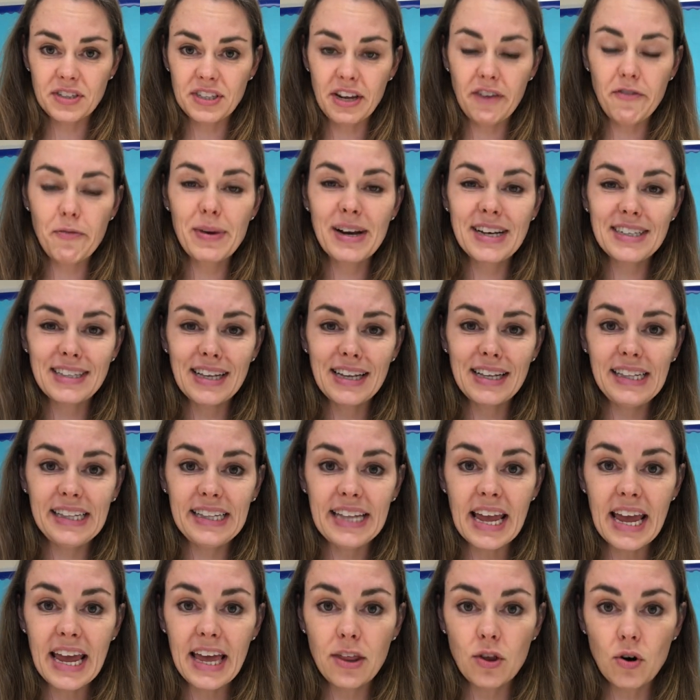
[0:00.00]
Everybody say
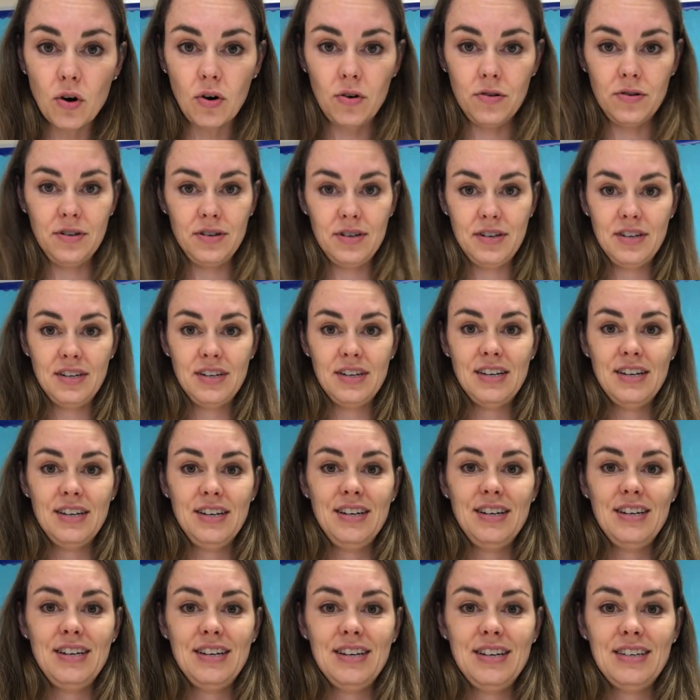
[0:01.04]
dedo.
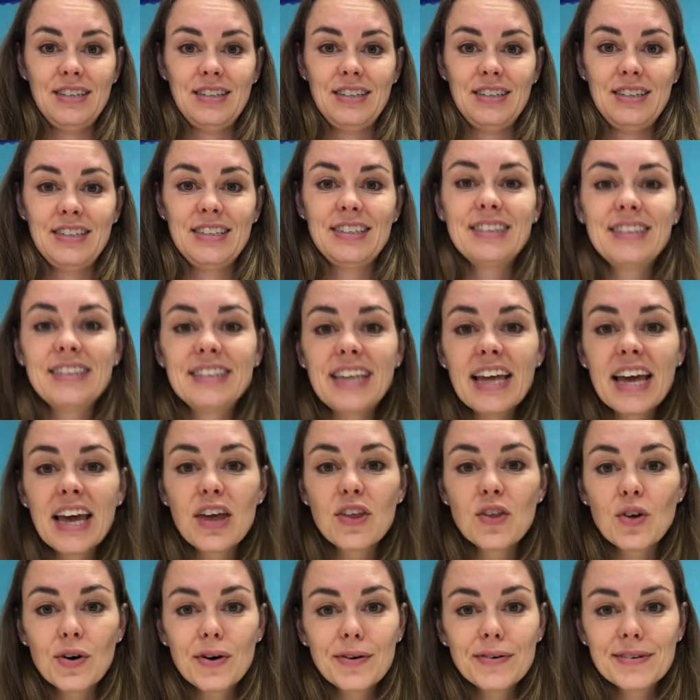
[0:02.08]

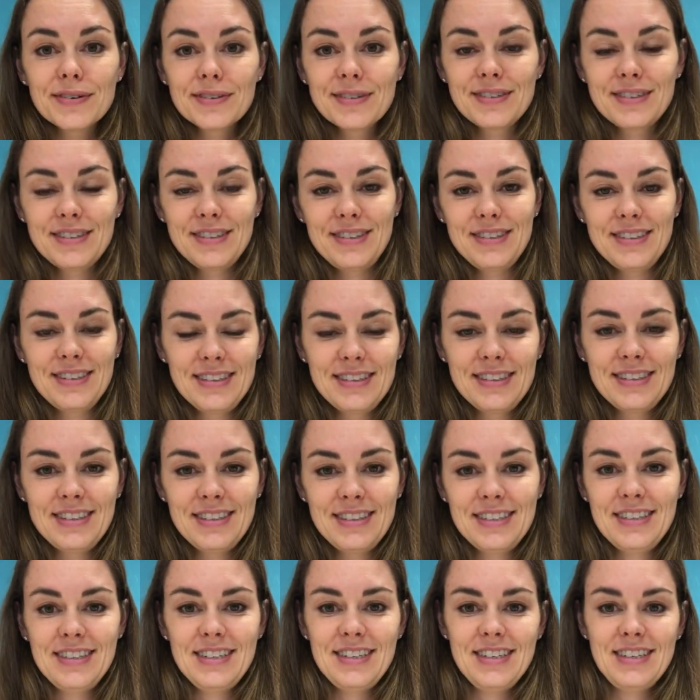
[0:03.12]
Dedo.
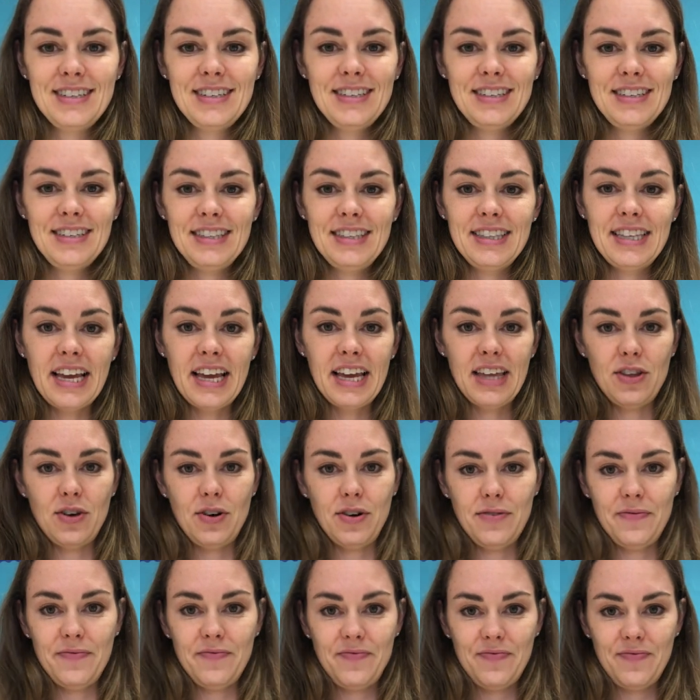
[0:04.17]

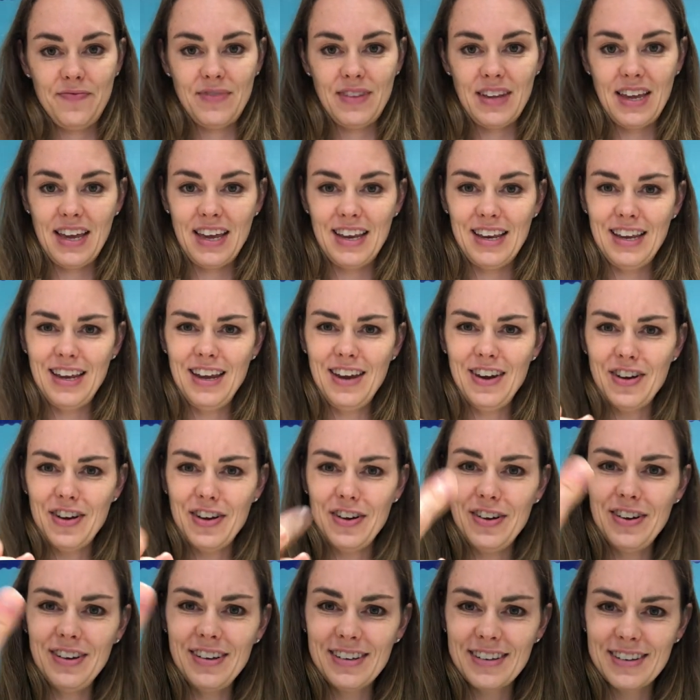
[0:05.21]
Dedo. And
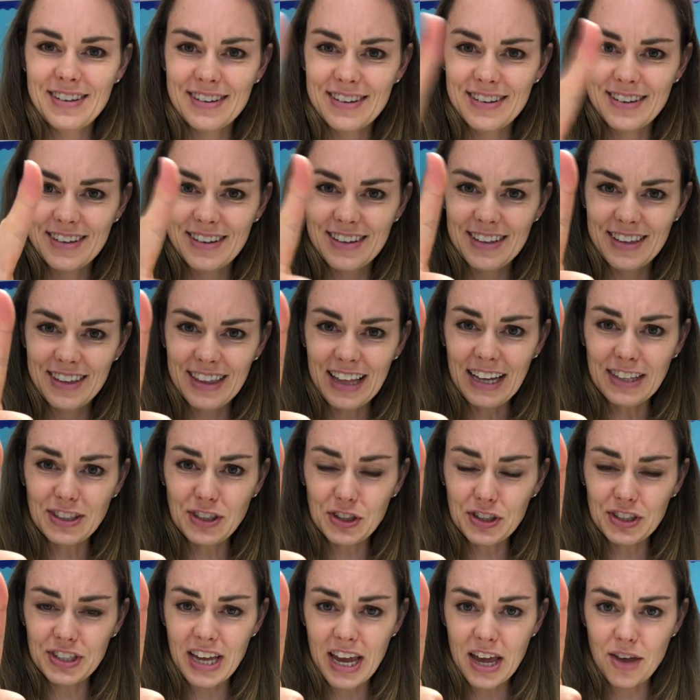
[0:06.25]
here, that's your
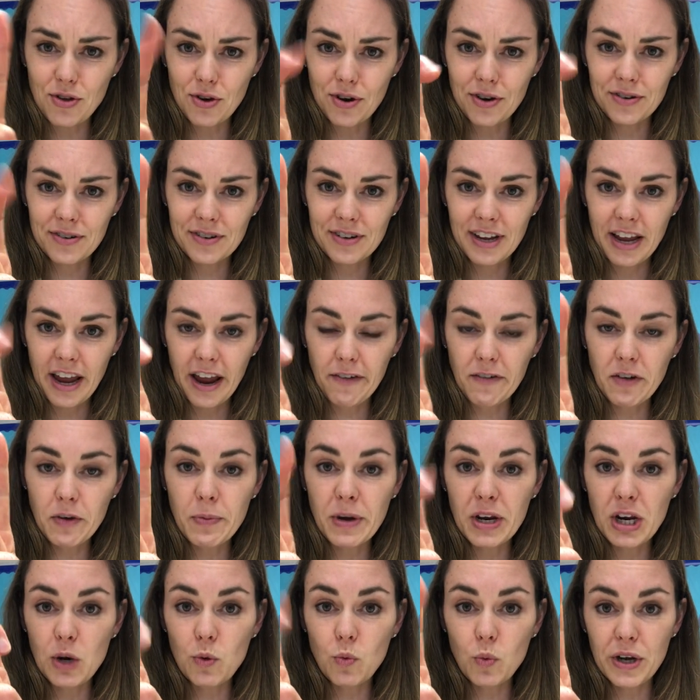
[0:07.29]
dedo.
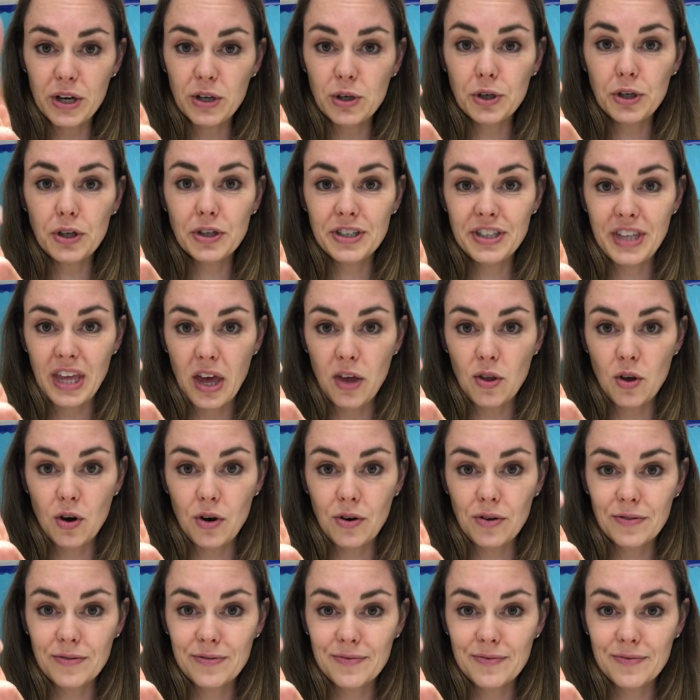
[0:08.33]
Everybody wiggle your dedo.